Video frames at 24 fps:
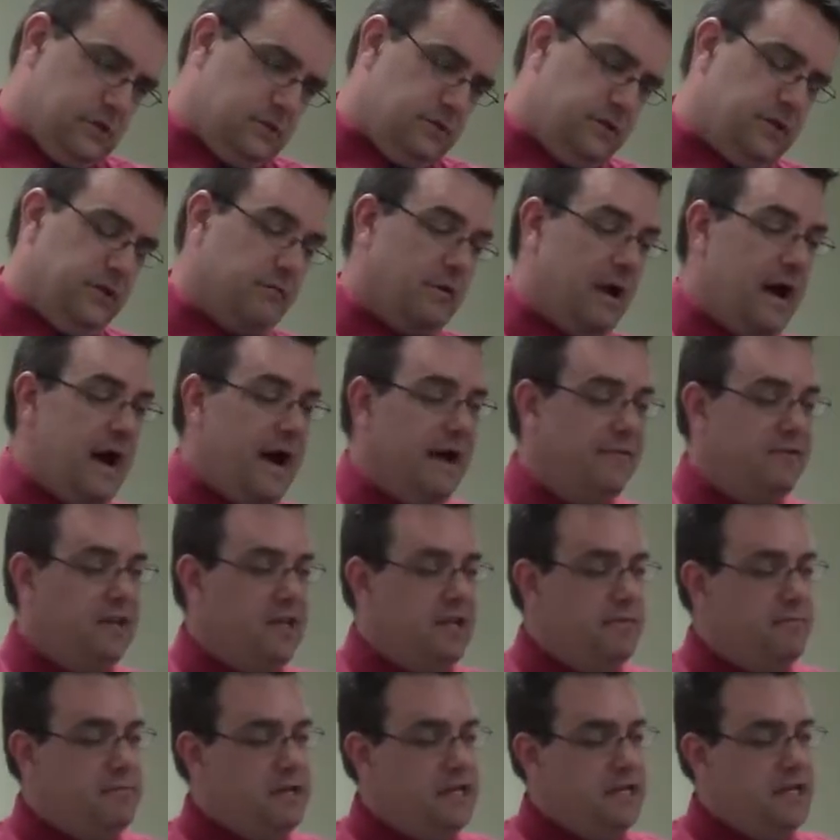
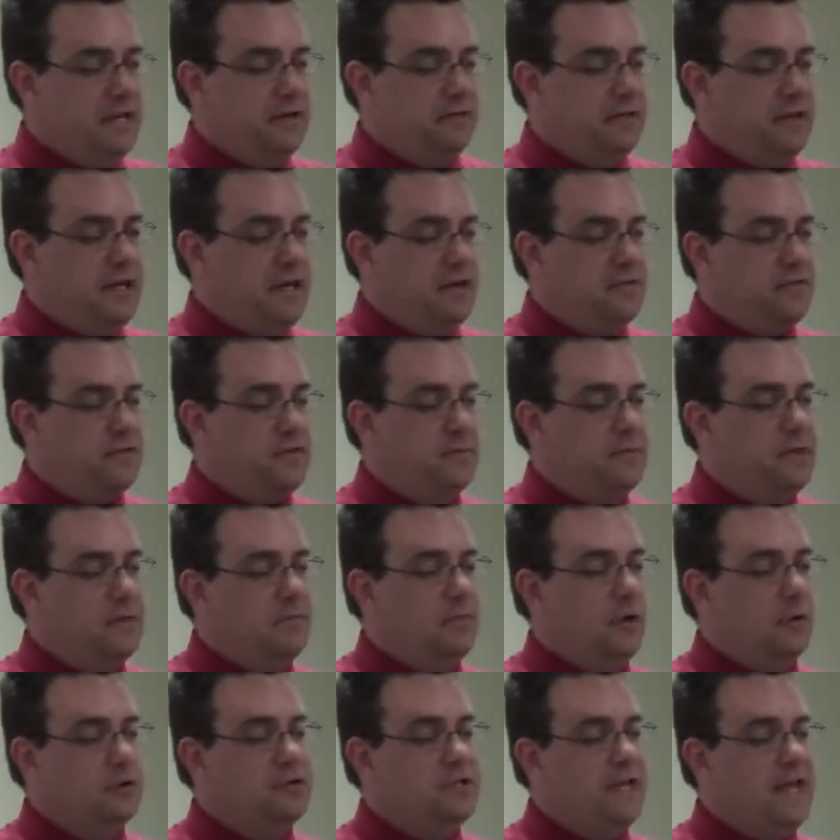derived immediately from the
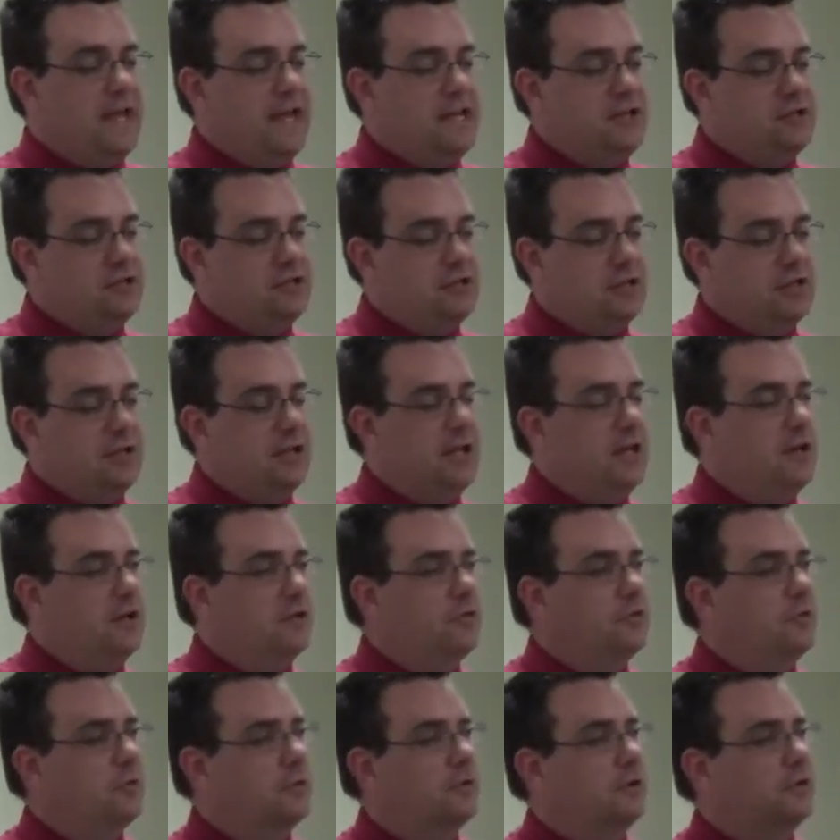most ancient and
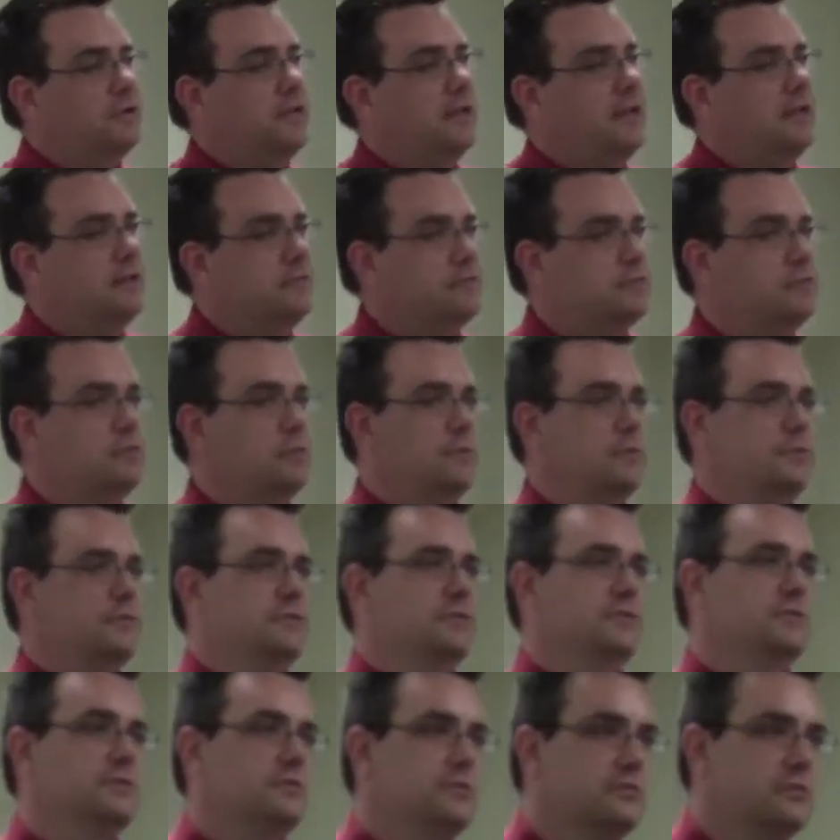authoritative
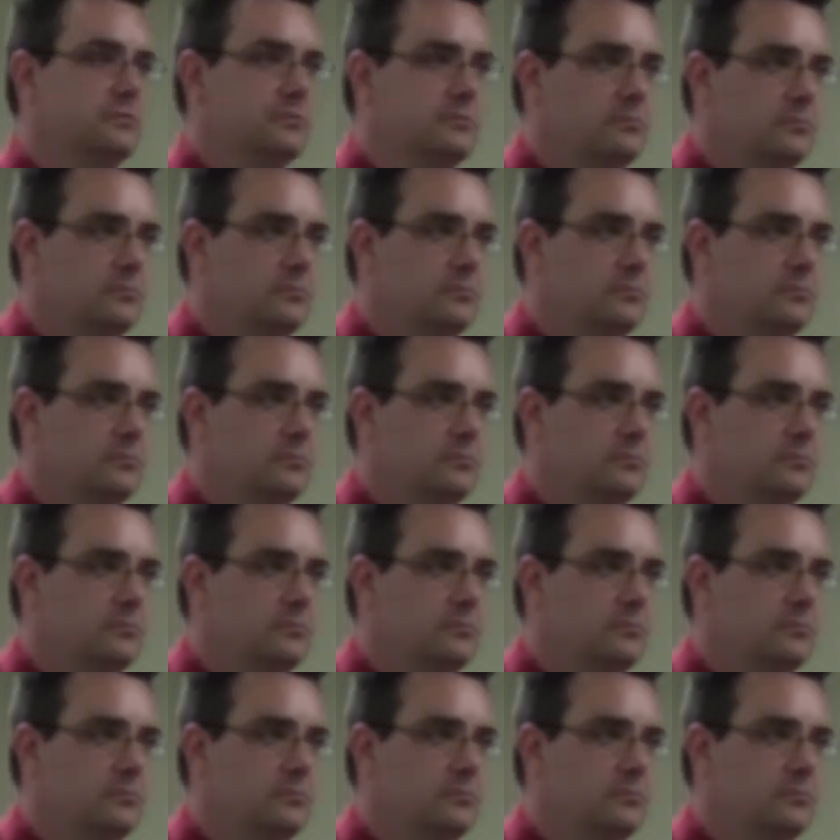sources.